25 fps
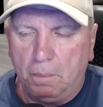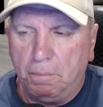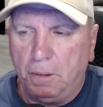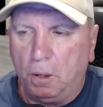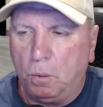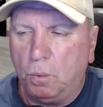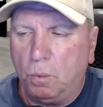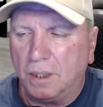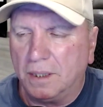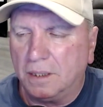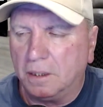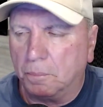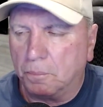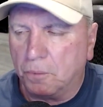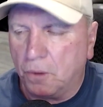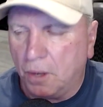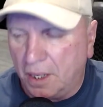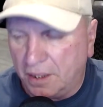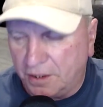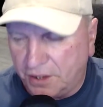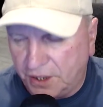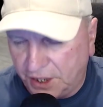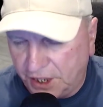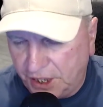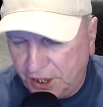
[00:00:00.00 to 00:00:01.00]
But what the
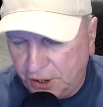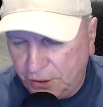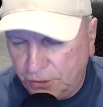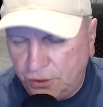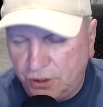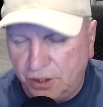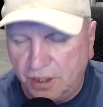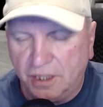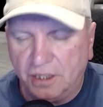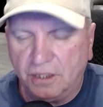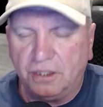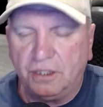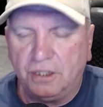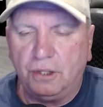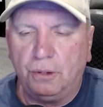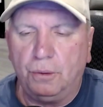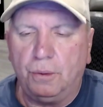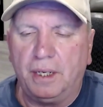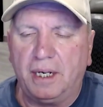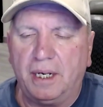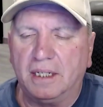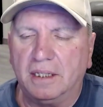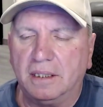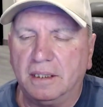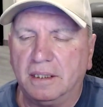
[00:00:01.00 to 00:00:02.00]
prosecution is
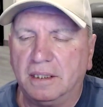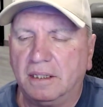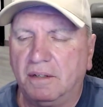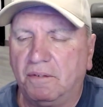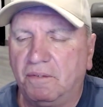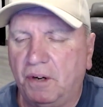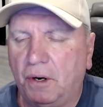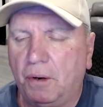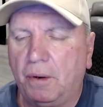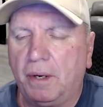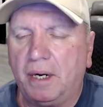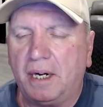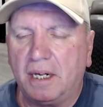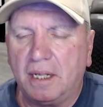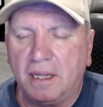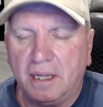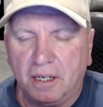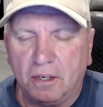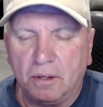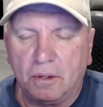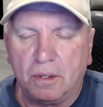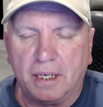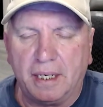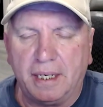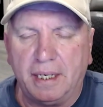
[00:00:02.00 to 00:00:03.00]
doing is very
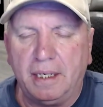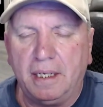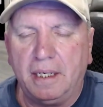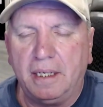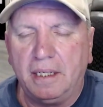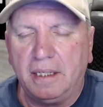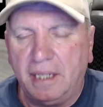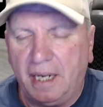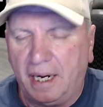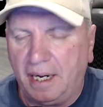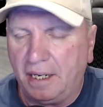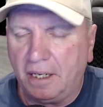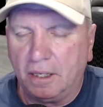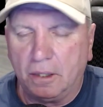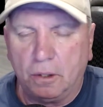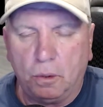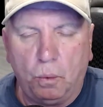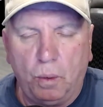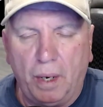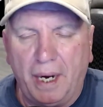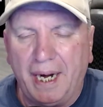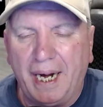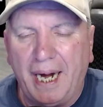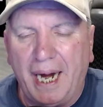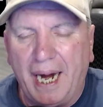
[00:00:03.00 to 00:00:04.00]
clearly taking
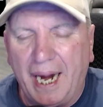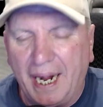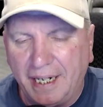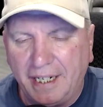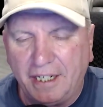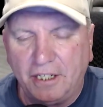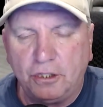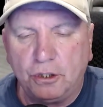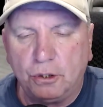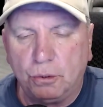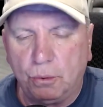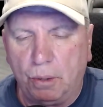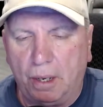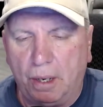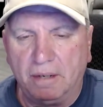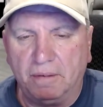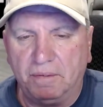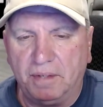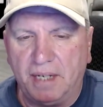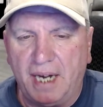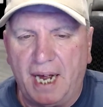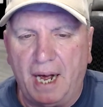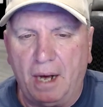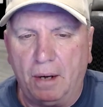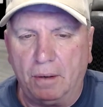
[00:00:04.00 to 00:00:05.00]
away any shred
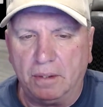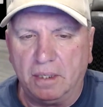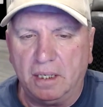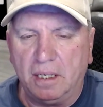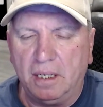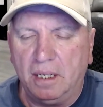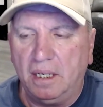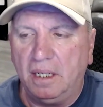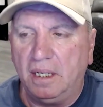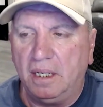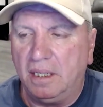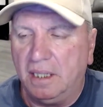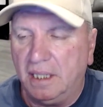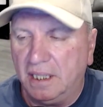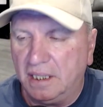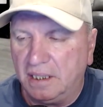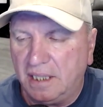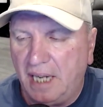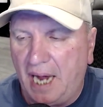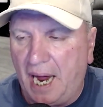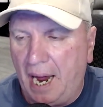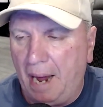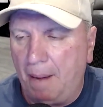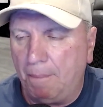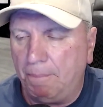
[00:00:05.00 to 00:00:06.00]
of doubt this
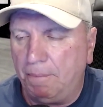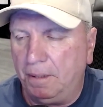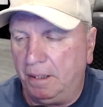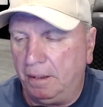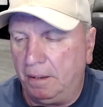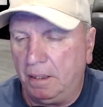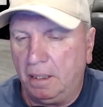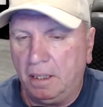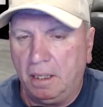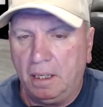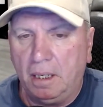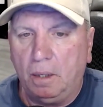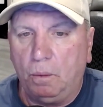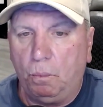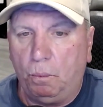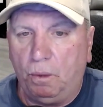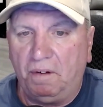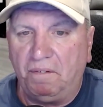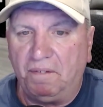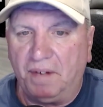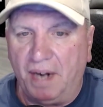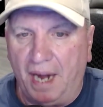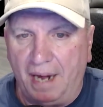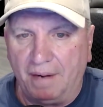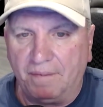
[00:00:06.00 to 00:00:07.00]
happened.
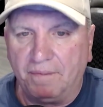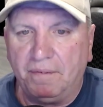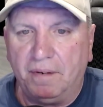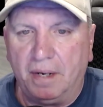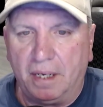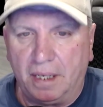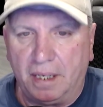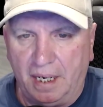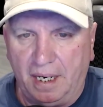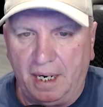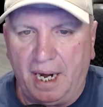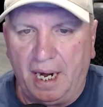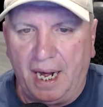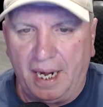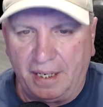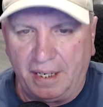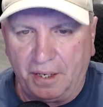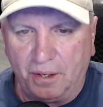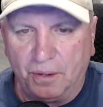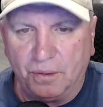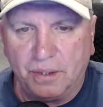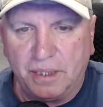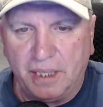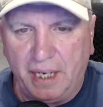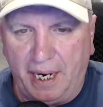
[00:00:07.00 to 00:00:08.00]
We've got fucking
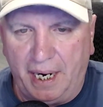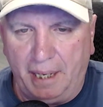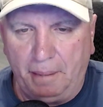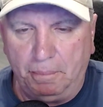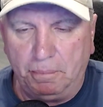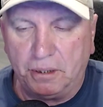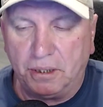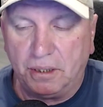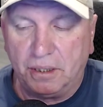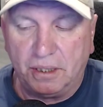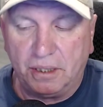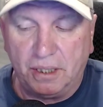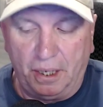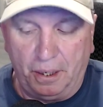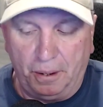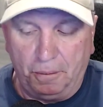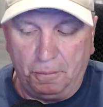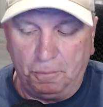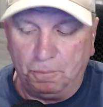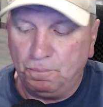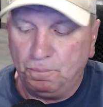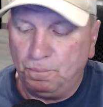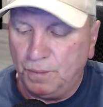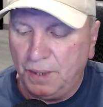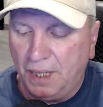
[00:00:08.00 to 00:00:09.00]
audio tapes.
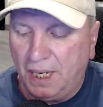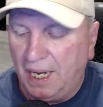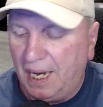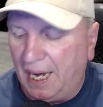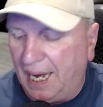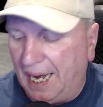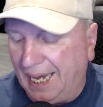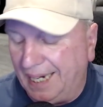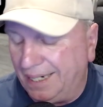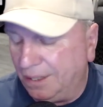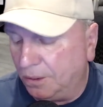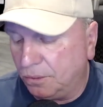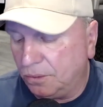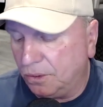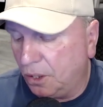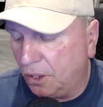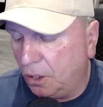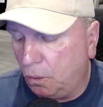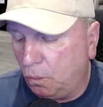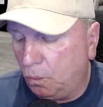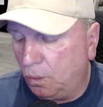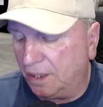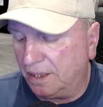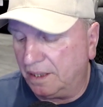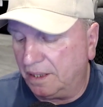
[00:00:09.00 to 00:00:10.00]
So I don't know
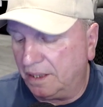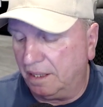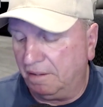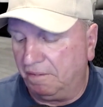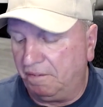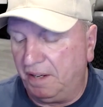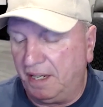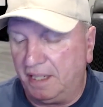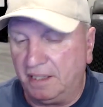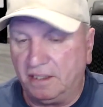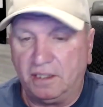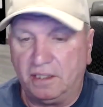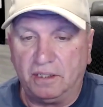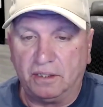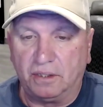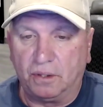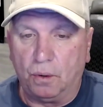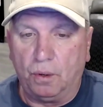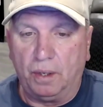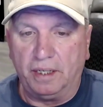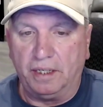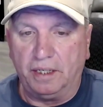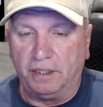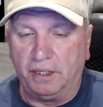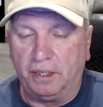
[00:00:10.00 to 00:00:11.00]
what the defense is
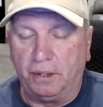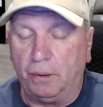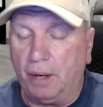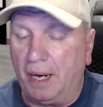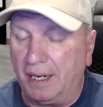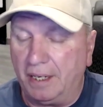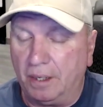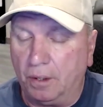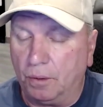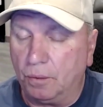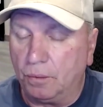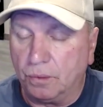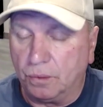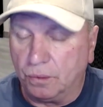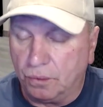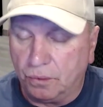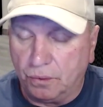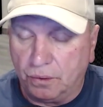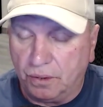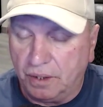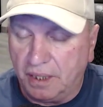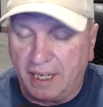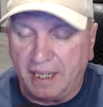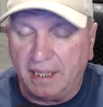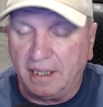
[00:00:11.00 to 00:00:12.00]
going to do. I don't
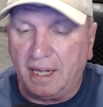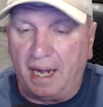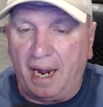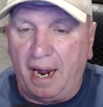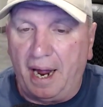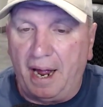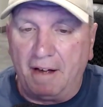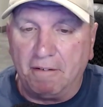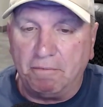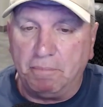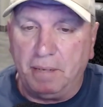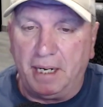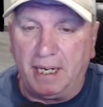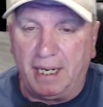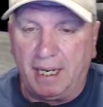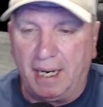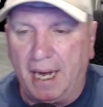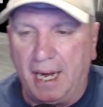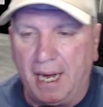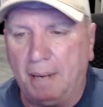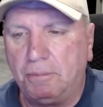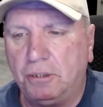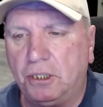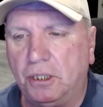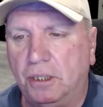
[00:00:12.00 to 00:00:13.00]
think they have many
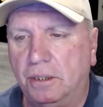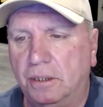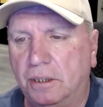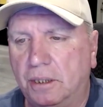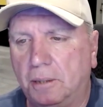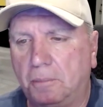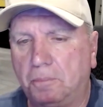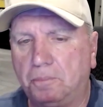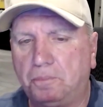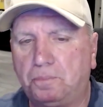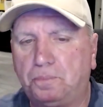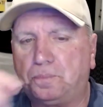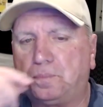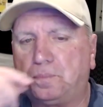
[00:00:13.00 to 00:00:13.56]
options.